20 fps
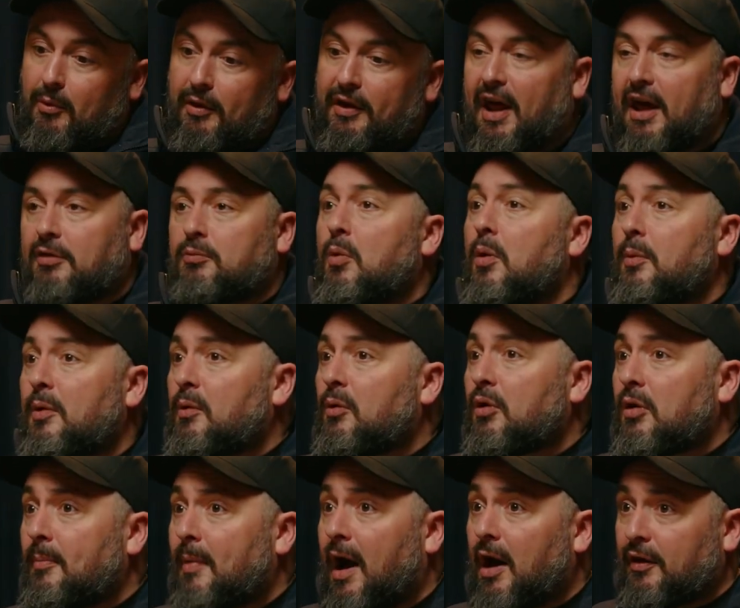And that's what we're all
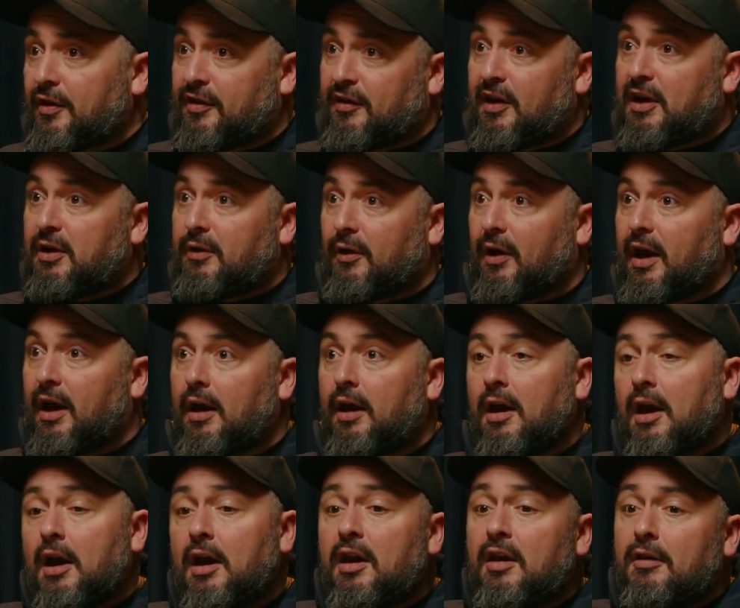about at Secret.
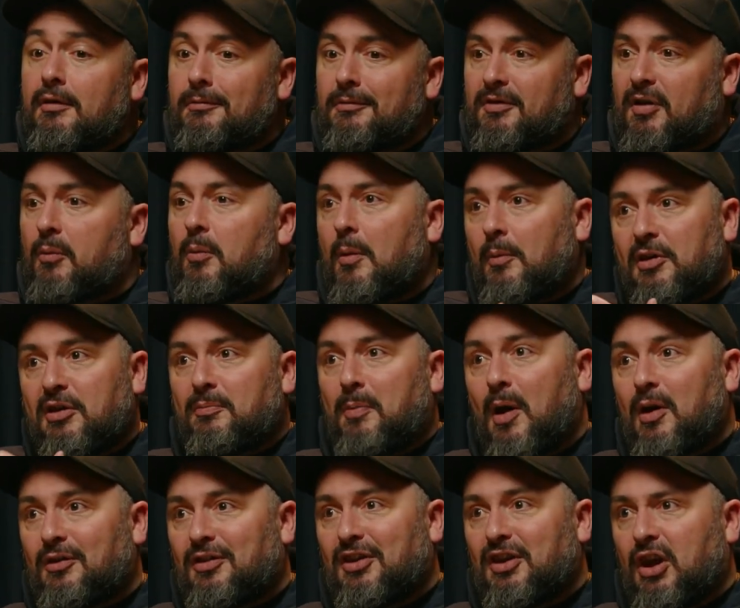so when we
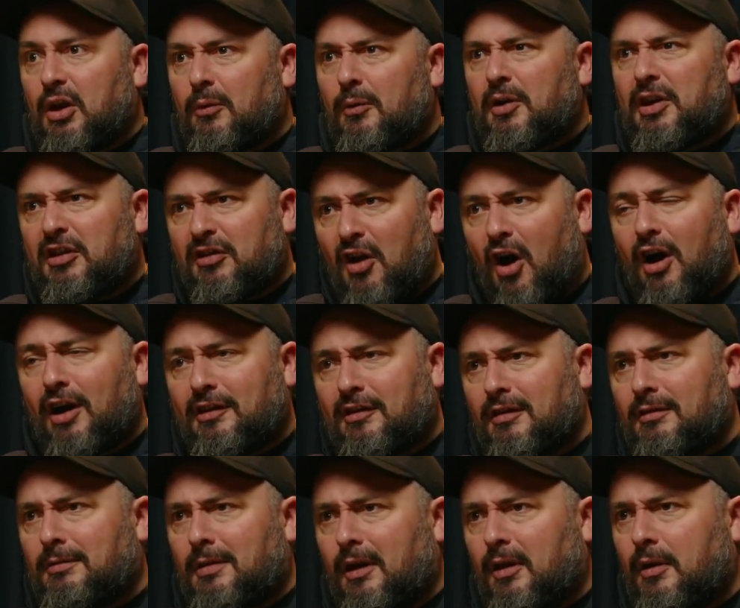spoke to you, we started
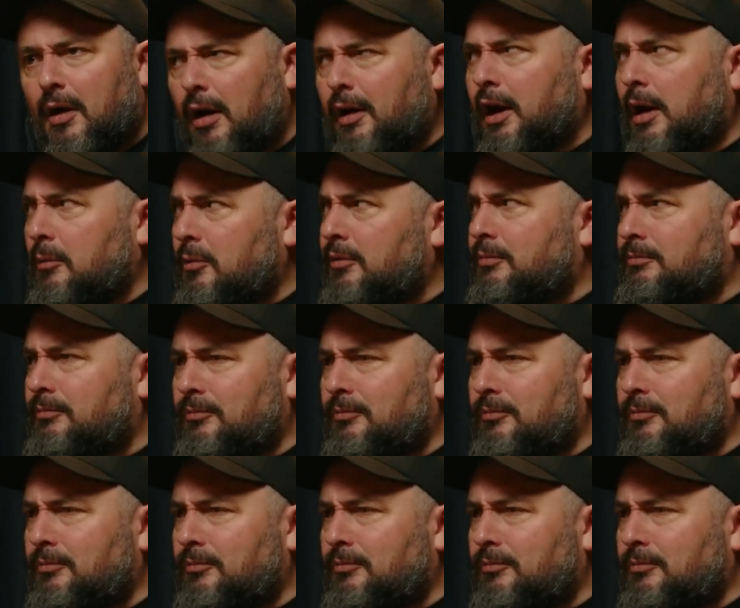to say, okay, well,